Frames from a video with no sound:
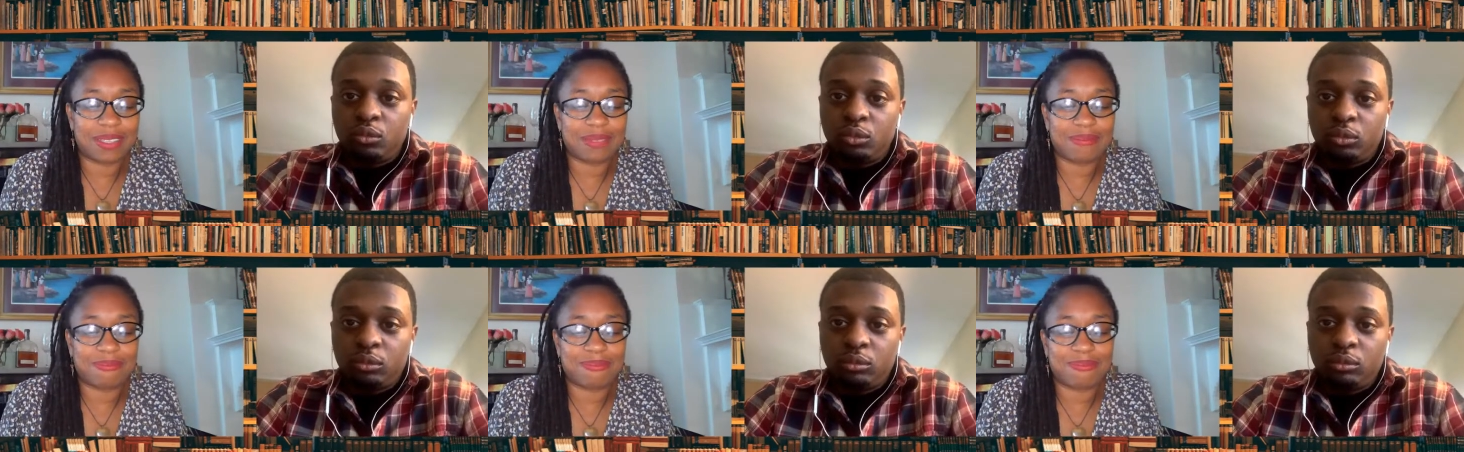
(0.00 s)

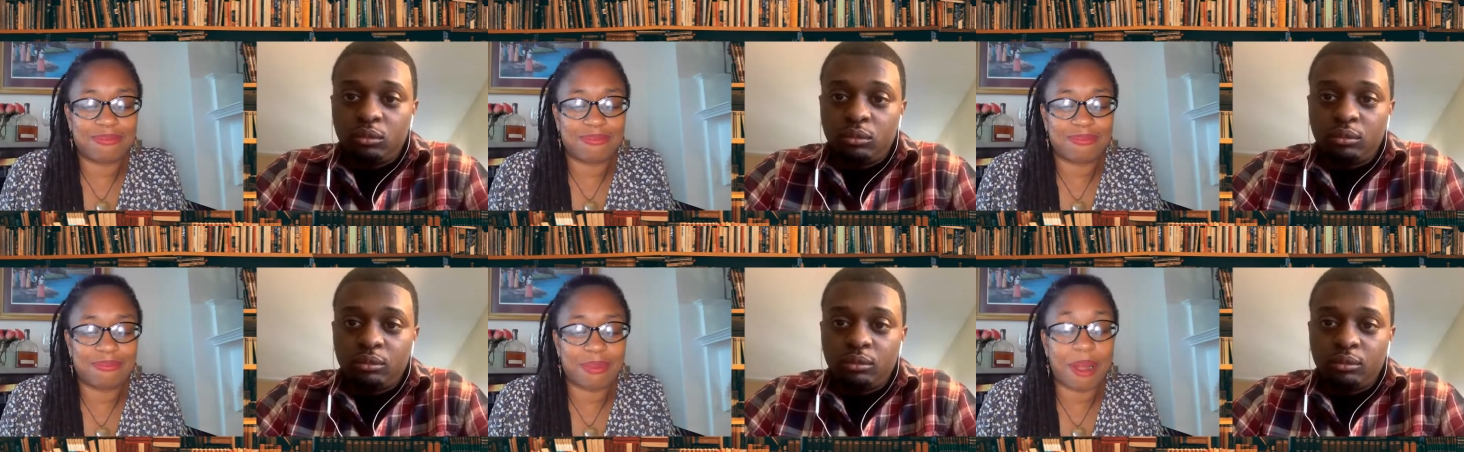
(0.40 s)
Speaker 1: uh,
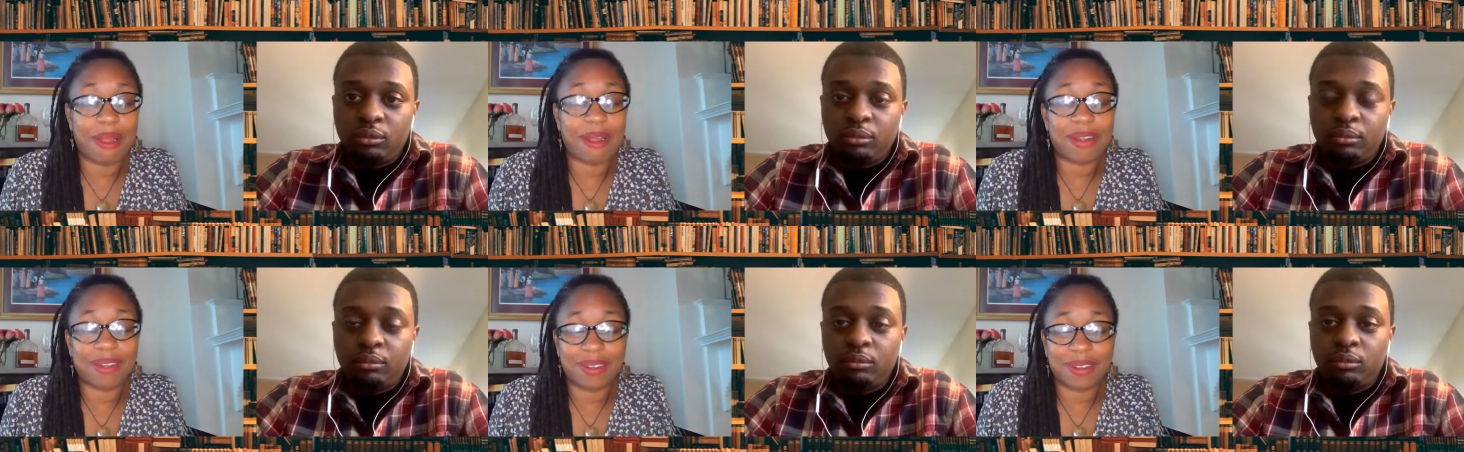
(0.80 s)

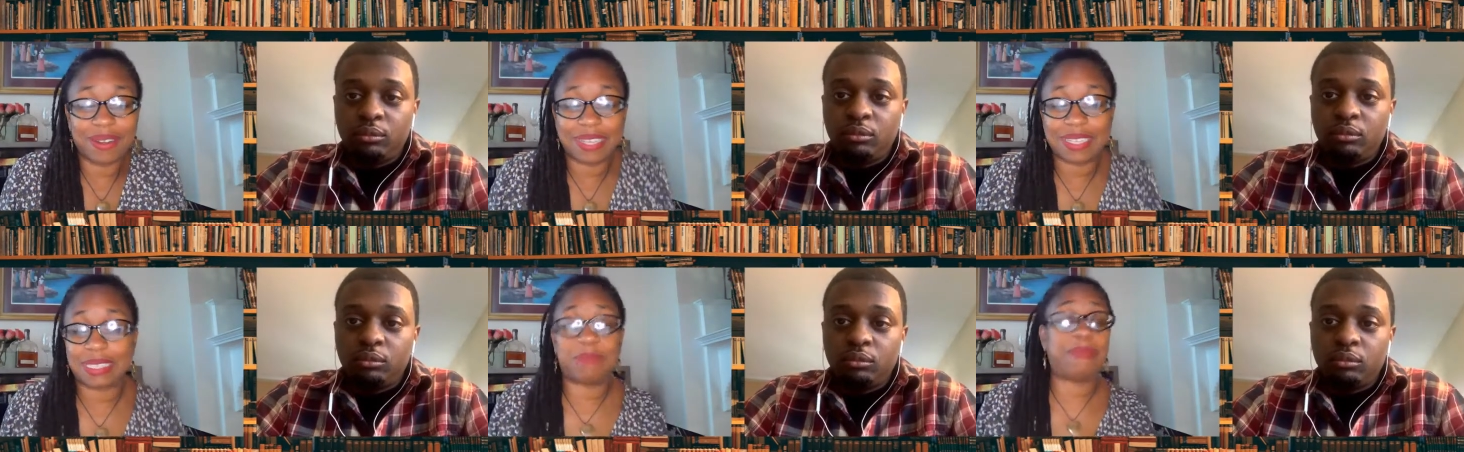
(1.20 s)

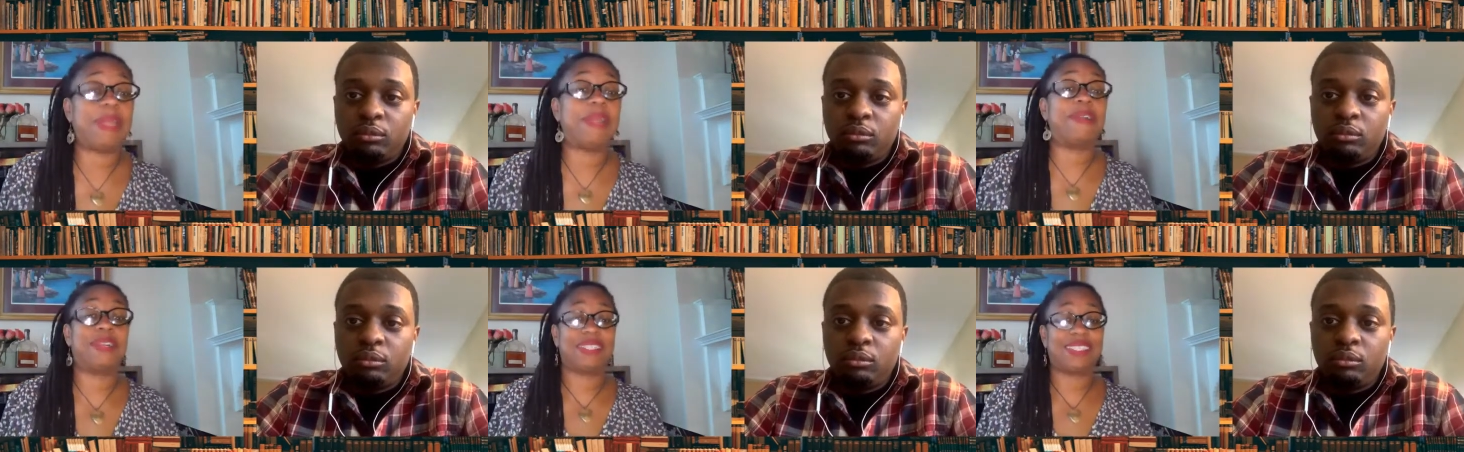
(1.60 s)
partner in
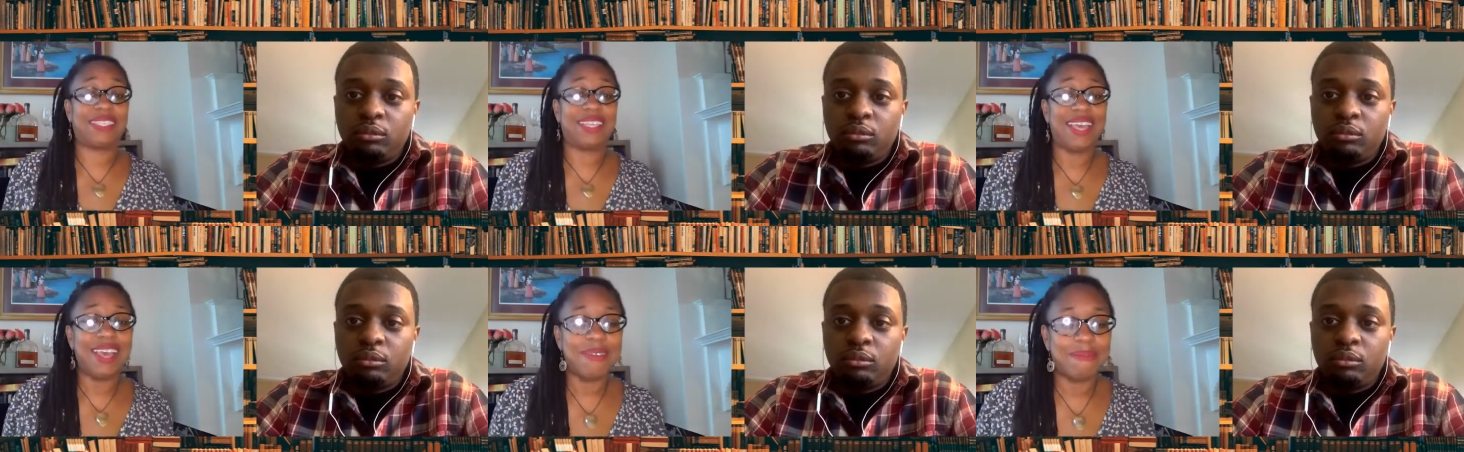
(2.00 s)

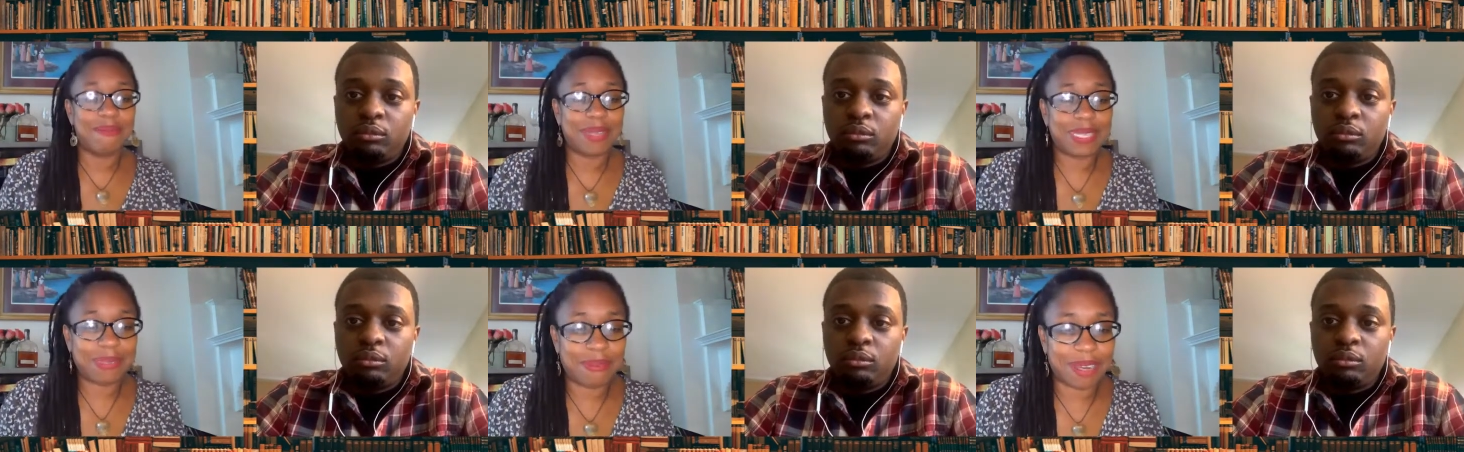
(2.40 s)
spirits
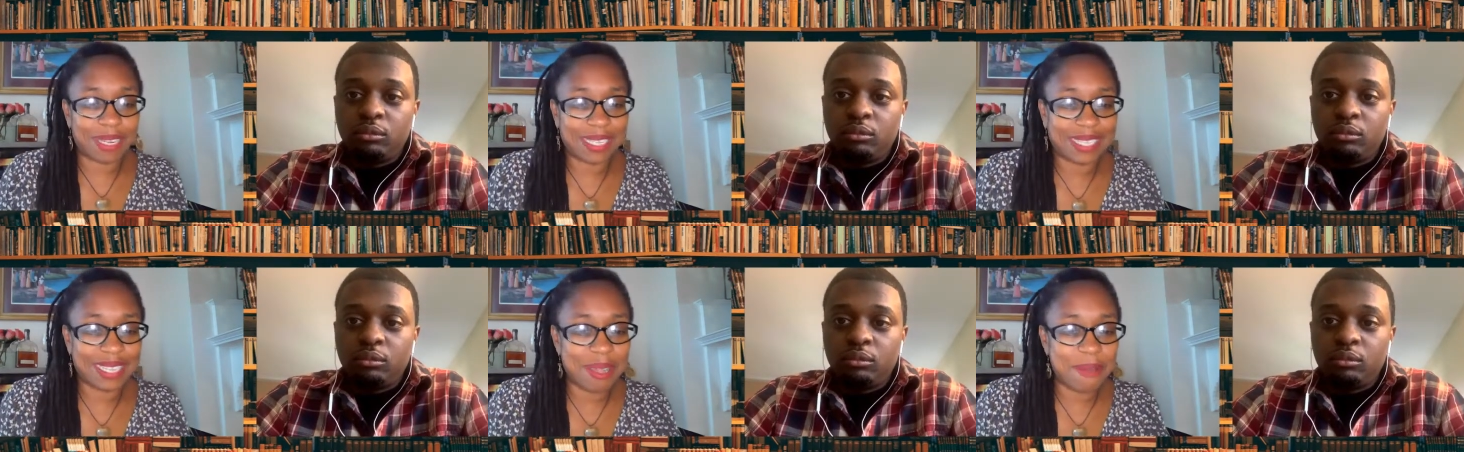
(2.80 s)
Miss
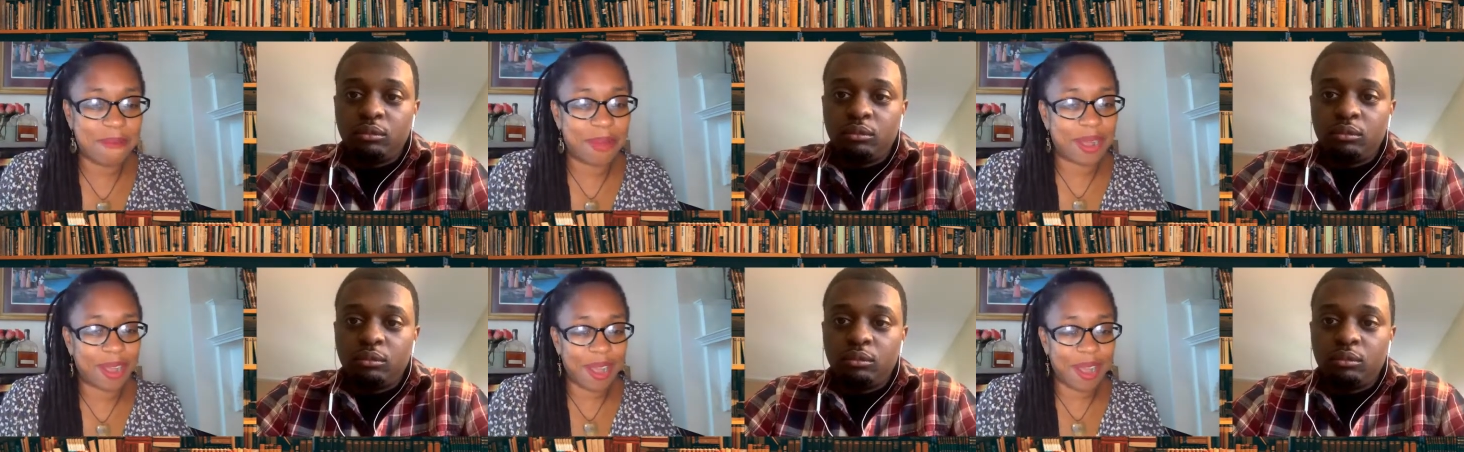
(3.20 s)
Marcia